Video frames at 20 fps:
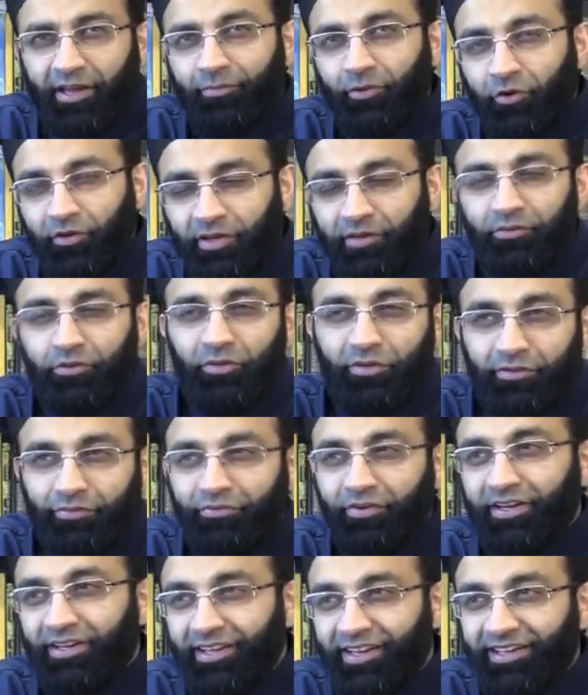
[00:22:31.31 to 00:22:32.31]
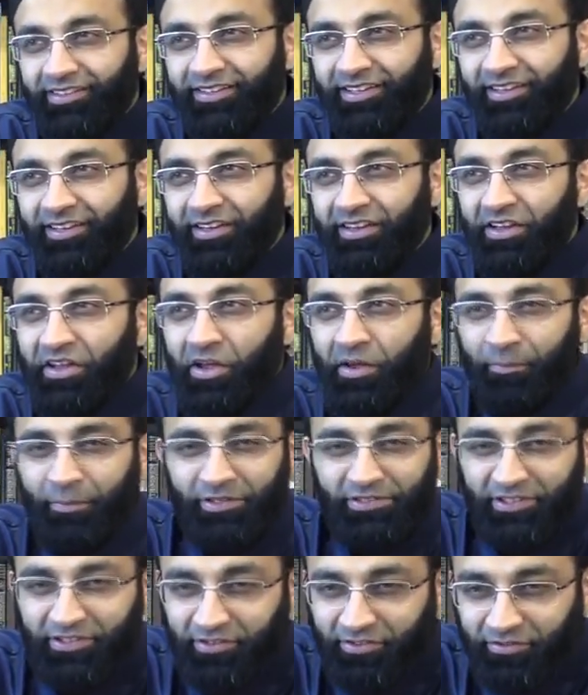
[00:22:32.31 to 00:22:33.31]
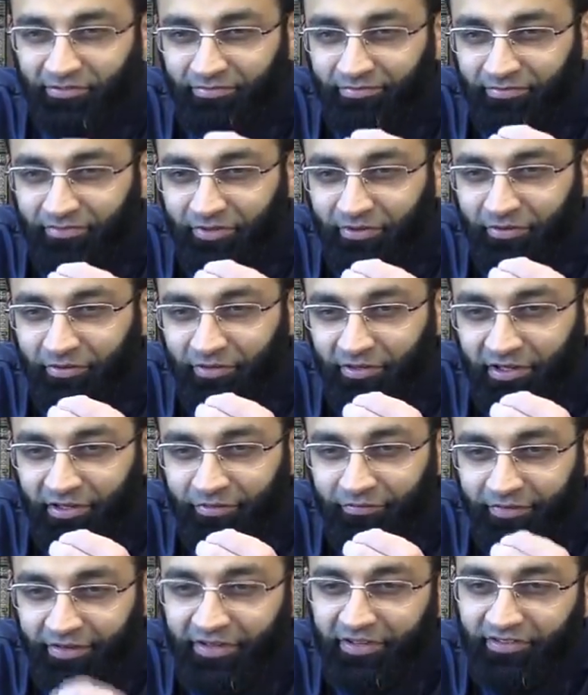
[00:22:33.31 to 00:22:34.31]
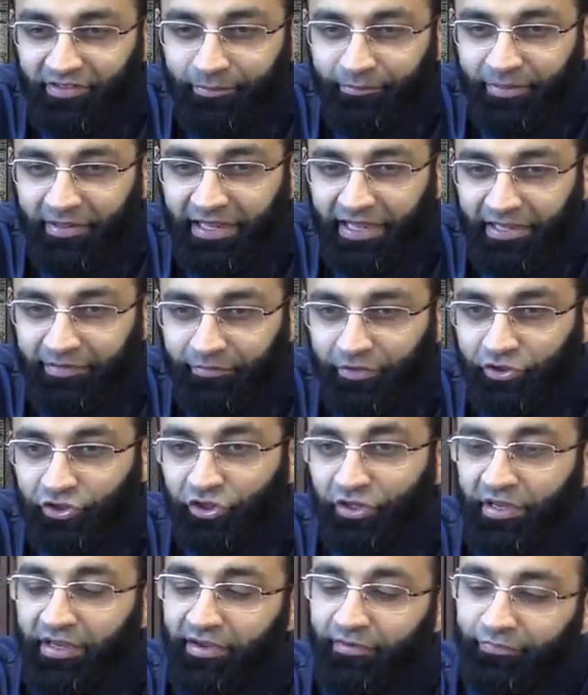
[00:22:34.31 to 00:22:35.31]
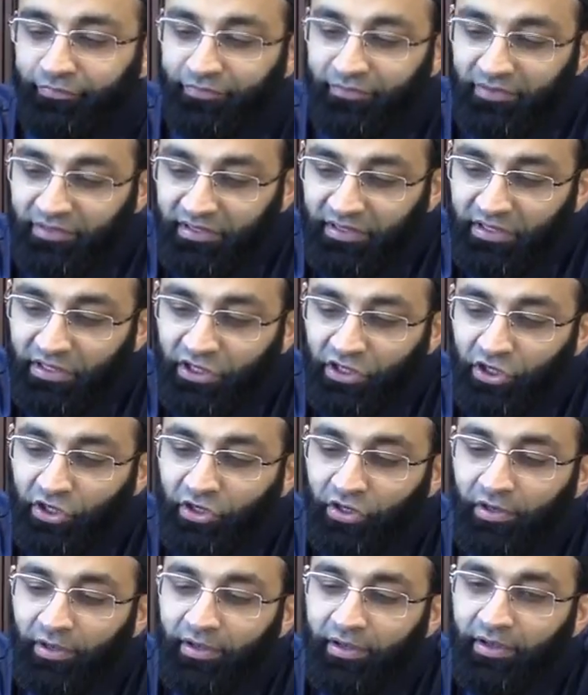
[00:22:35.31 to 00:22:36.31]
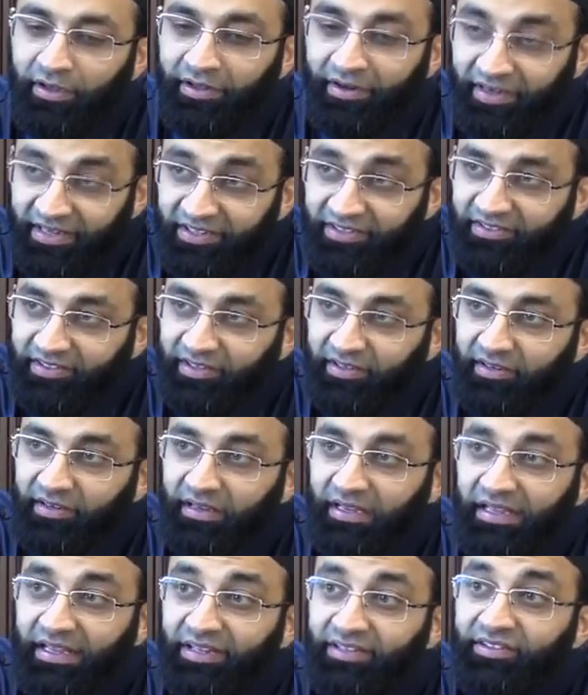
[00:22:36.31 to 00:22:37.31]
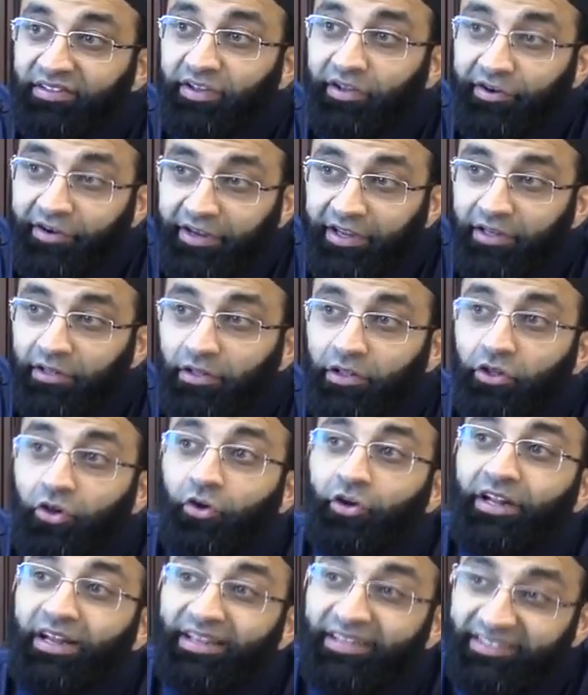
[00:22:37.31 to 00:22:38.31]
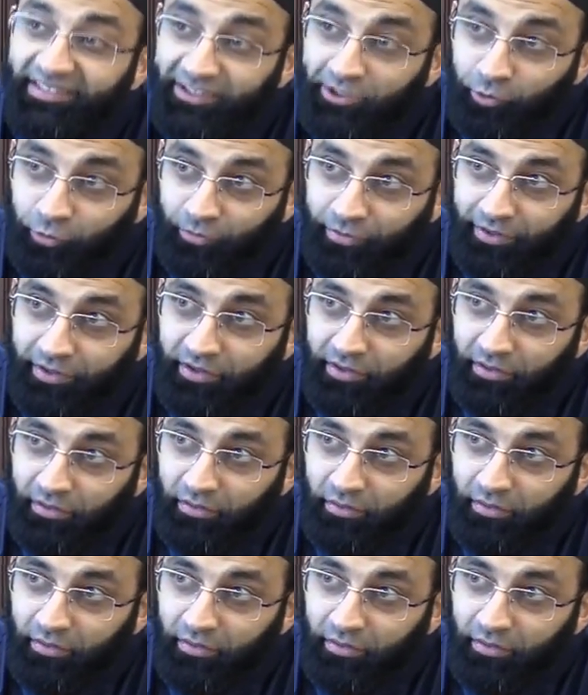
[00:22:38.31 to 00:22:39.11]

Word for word: I'm not giving you the fiqh lesson, but just in a very simple language, if the reason is real, not assumed,